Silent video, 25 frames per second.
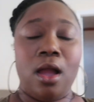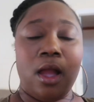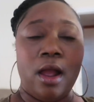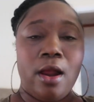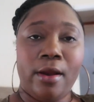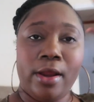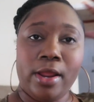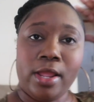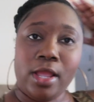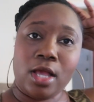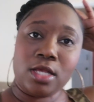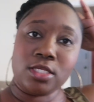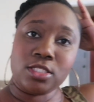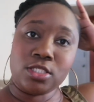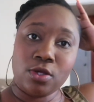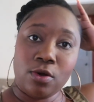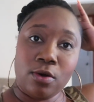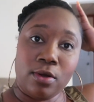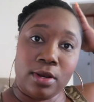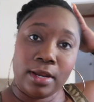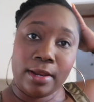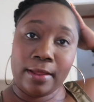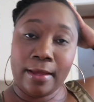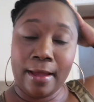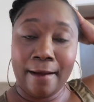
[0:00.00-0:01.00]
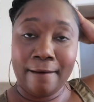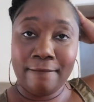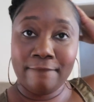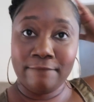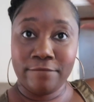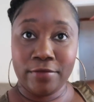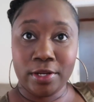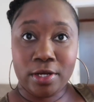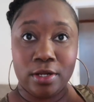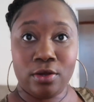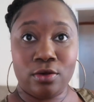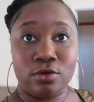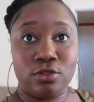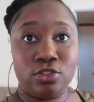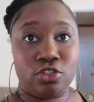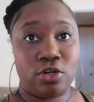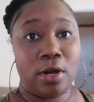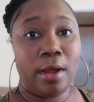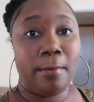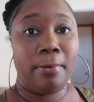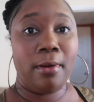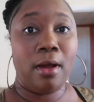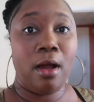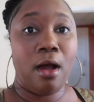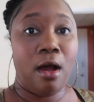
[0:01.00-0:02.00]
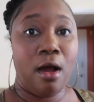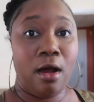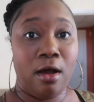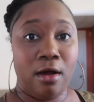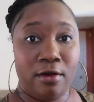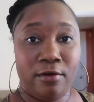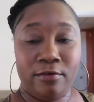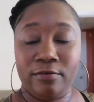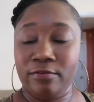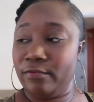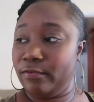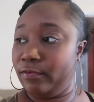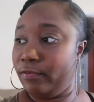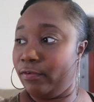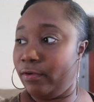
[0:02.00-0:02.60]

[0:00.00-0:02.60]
All right, y'all, so I'm finna go drop her off.